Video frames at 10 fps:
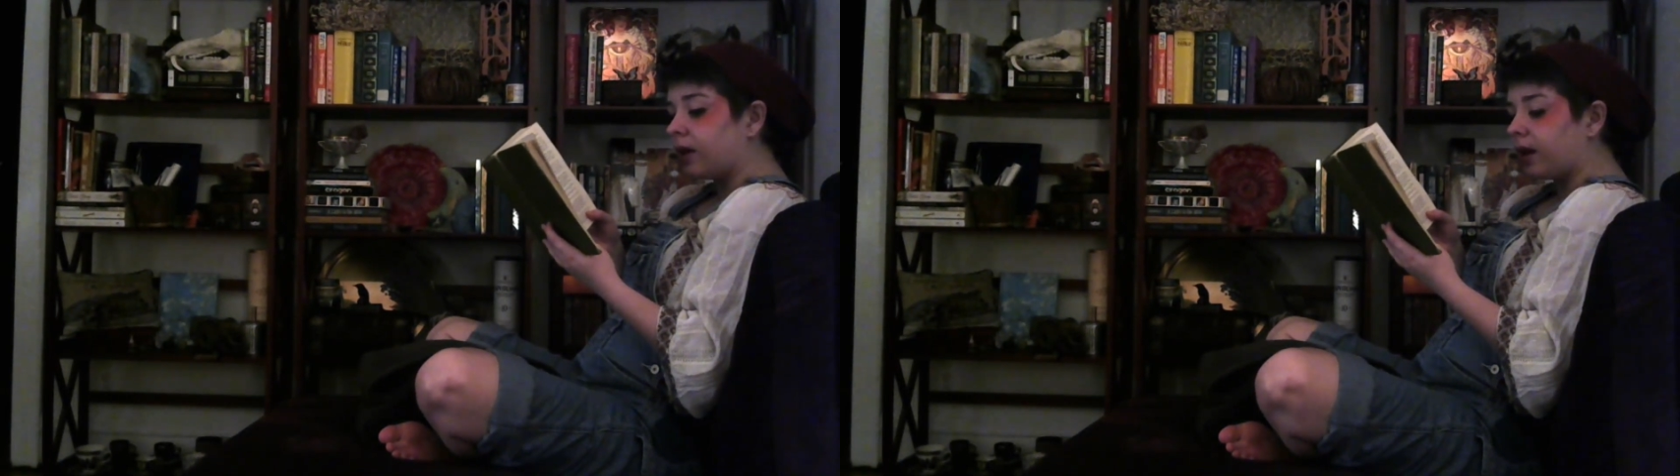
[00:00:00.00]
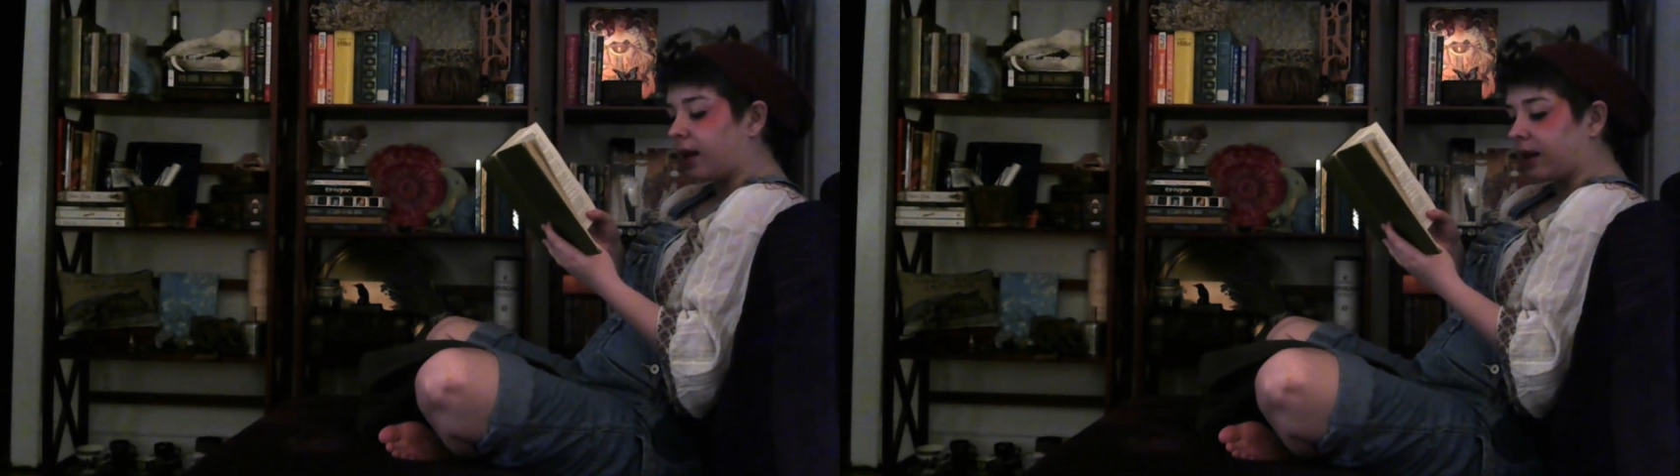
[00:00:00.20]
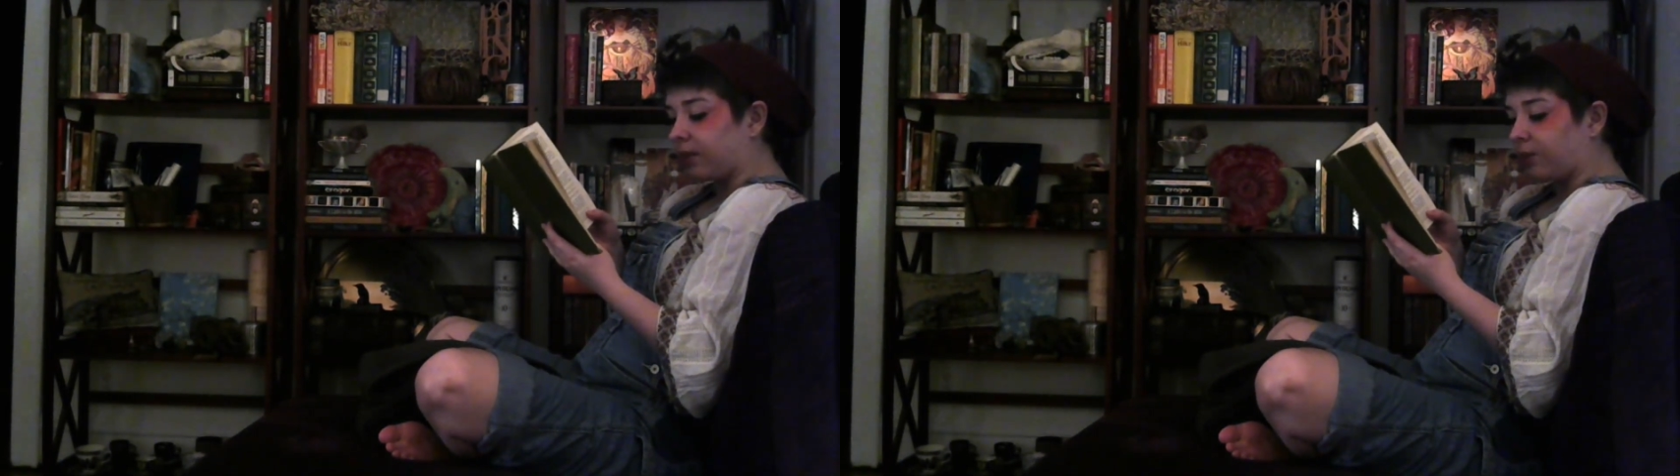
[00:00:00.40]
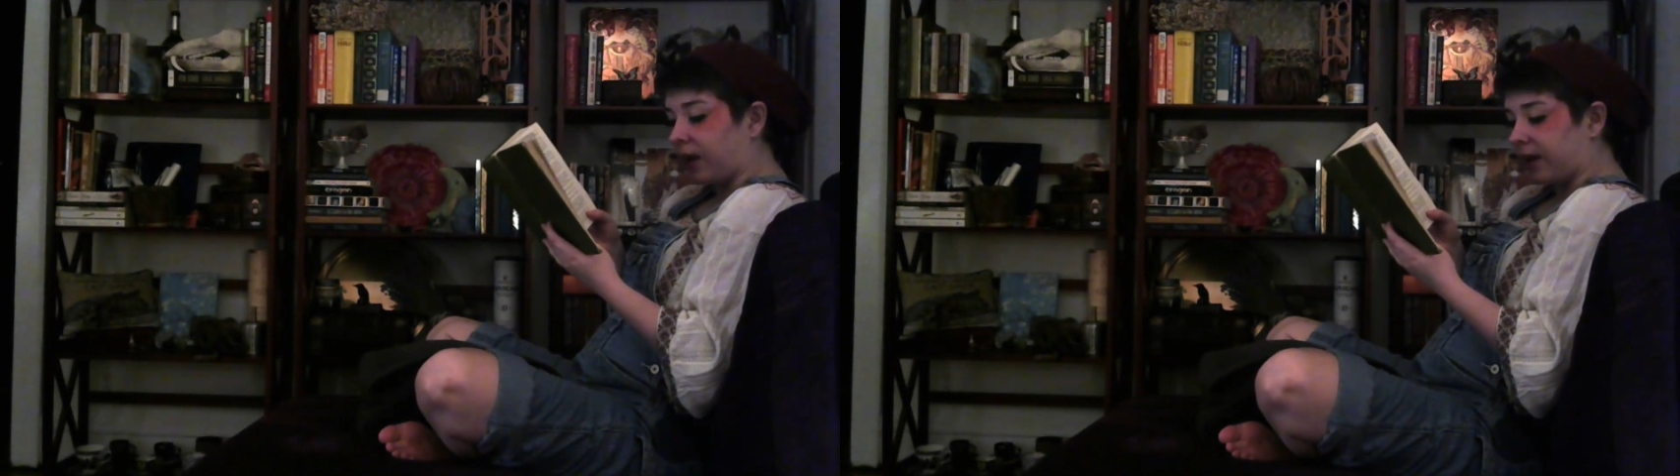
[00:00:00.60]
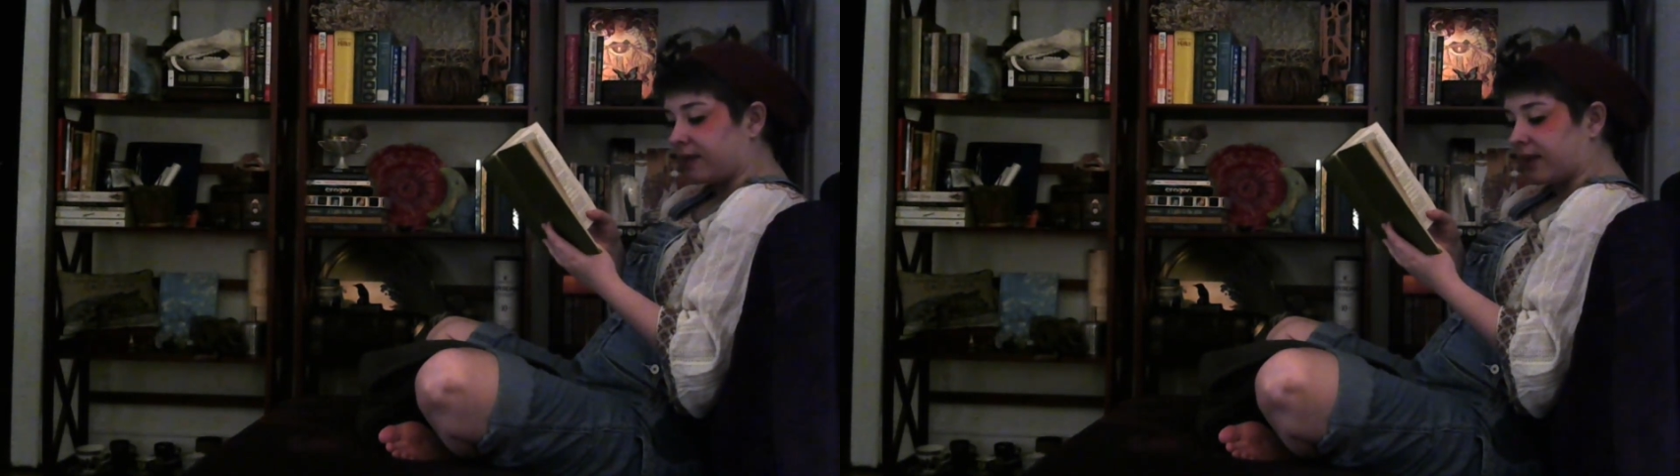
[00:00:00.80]
and at the
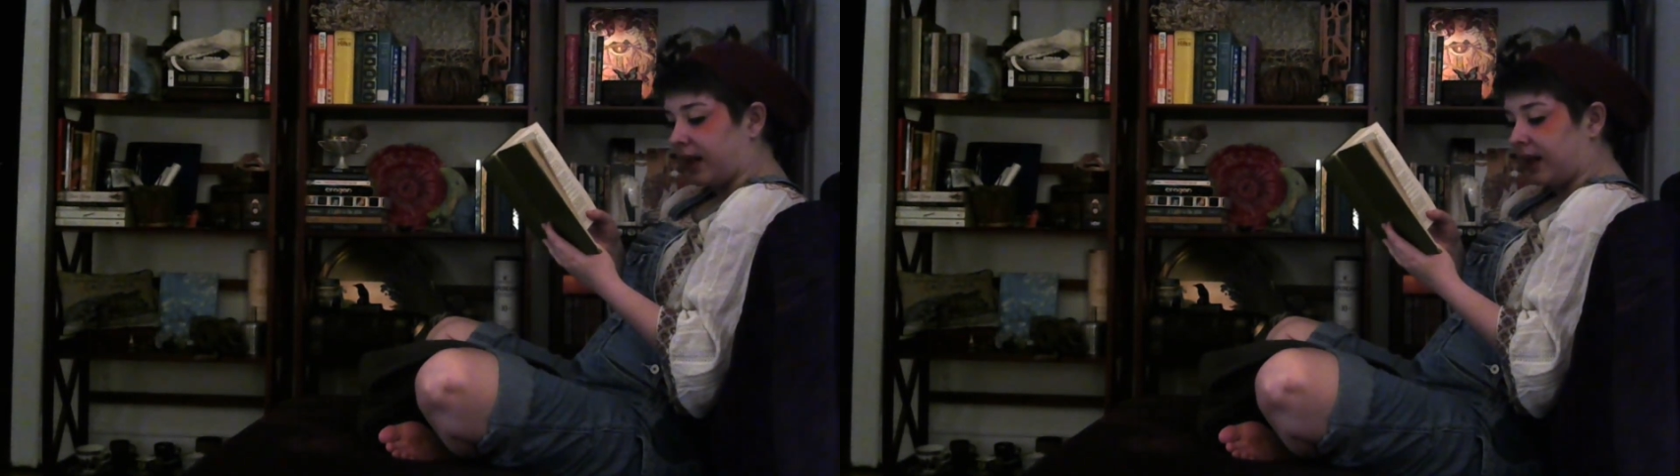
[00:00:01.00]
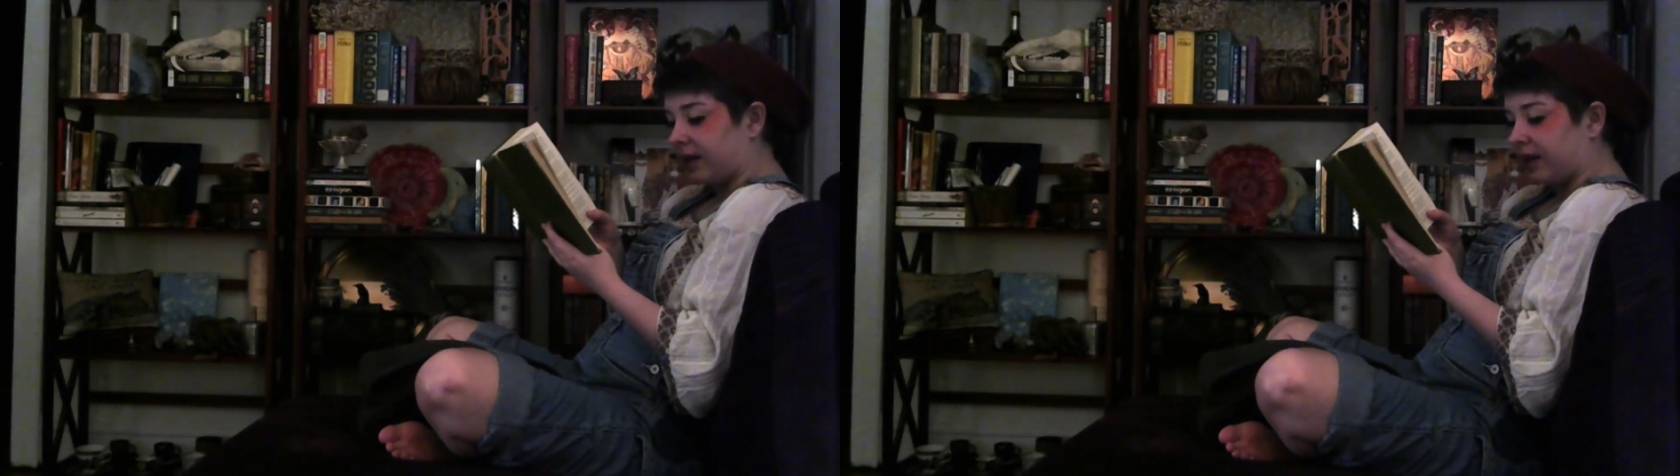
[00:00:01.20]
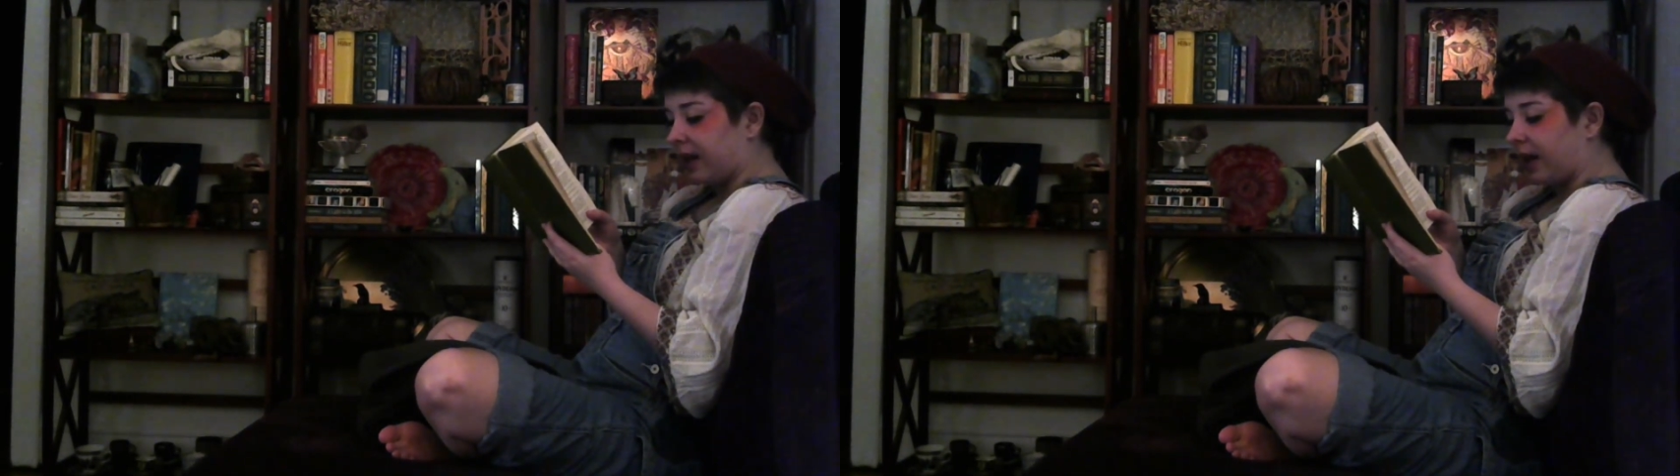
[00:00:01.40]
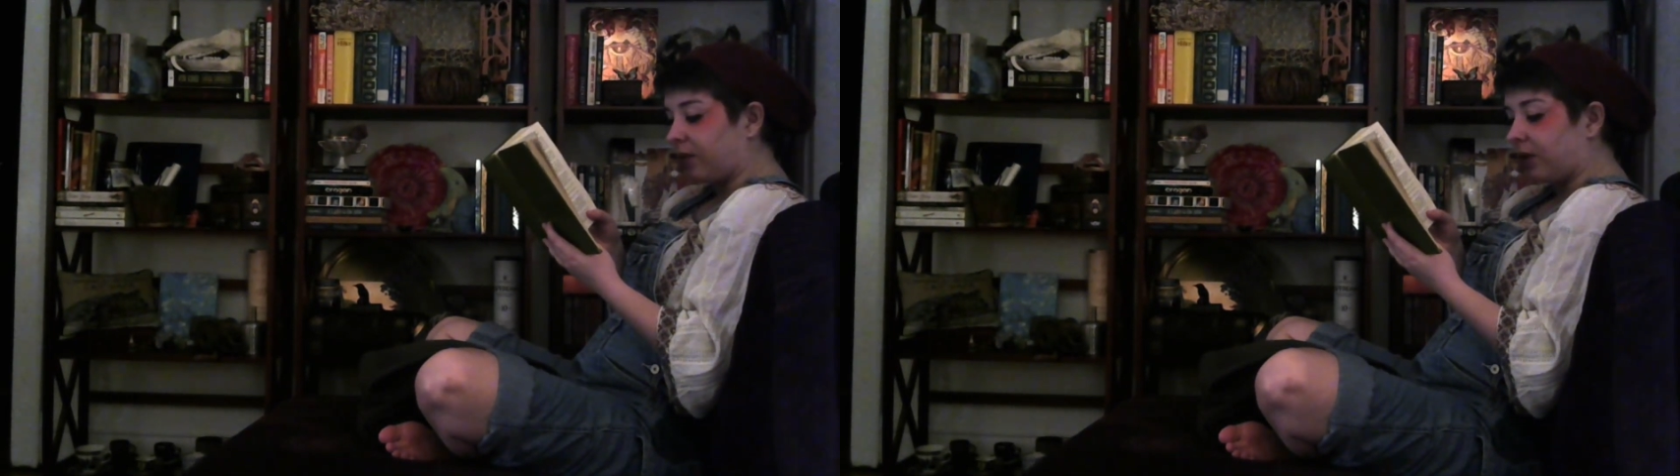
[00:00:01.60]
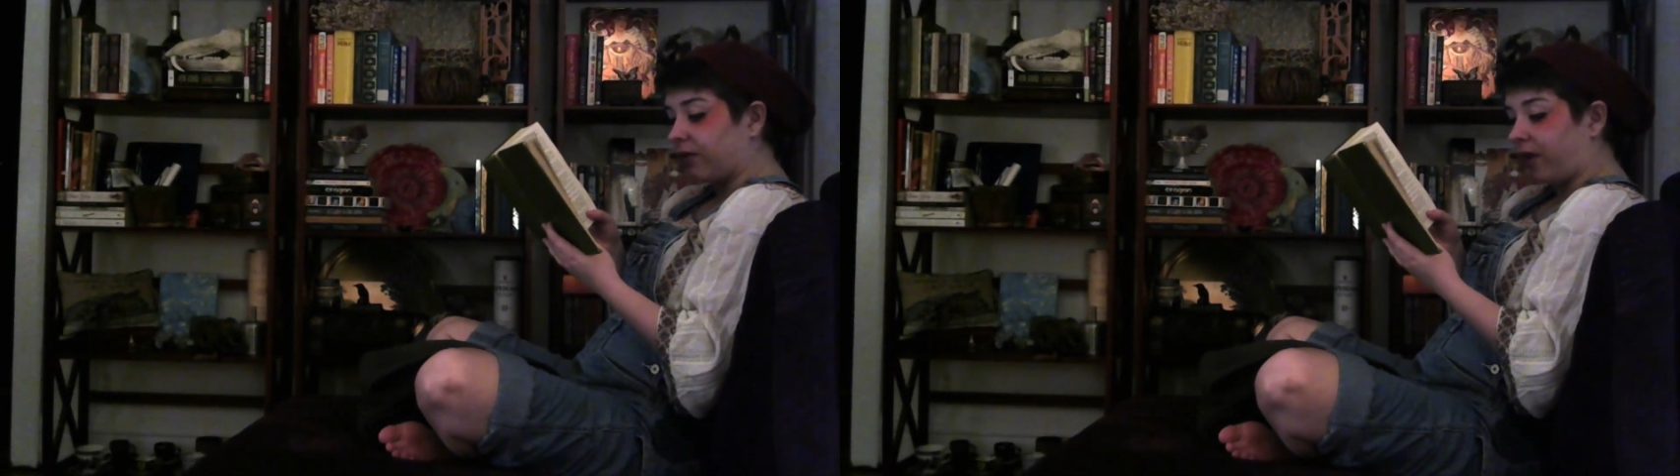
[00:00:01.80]
break of day they came
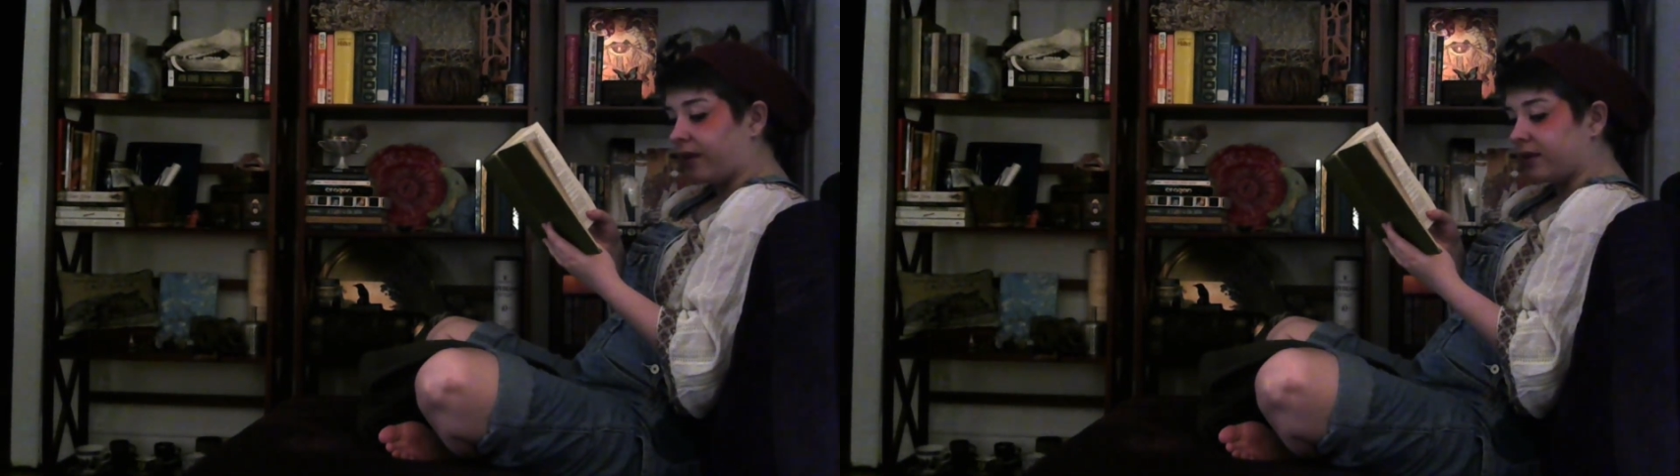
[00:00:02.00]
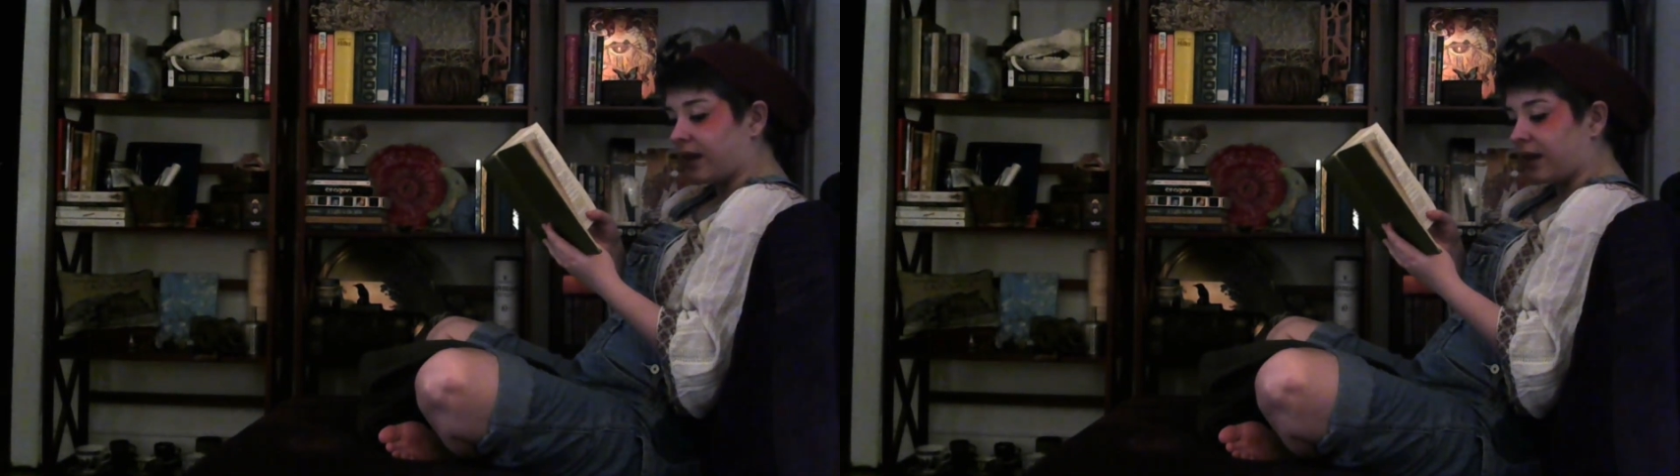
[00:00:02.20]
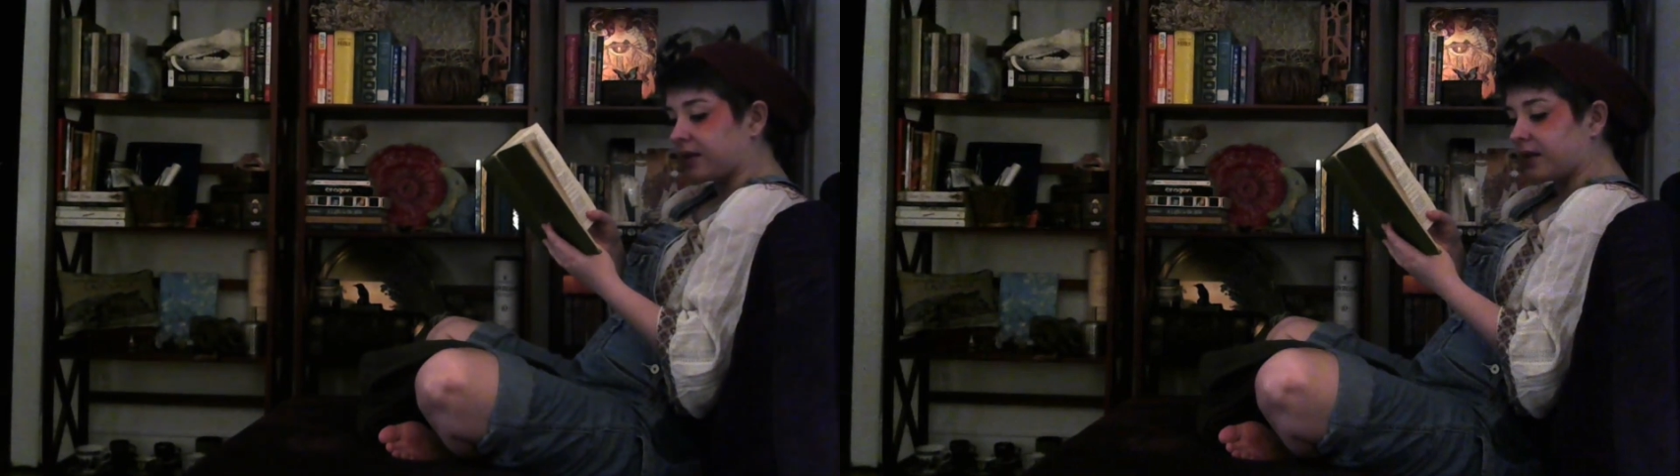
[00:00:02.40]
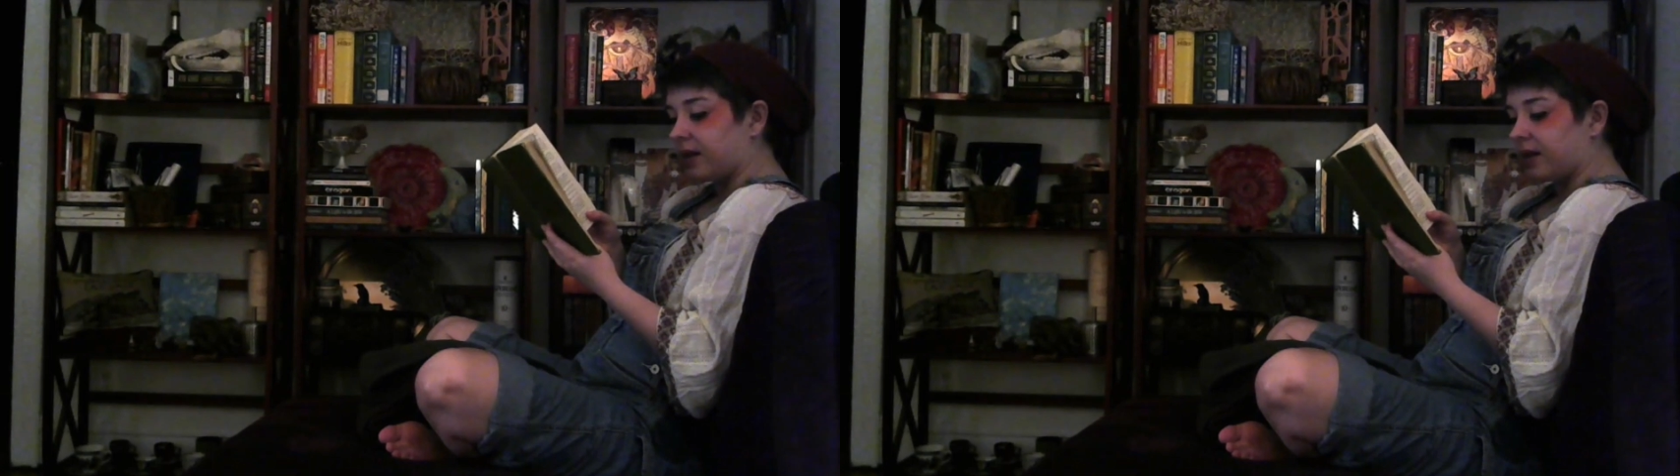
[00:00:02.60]
to their father's house.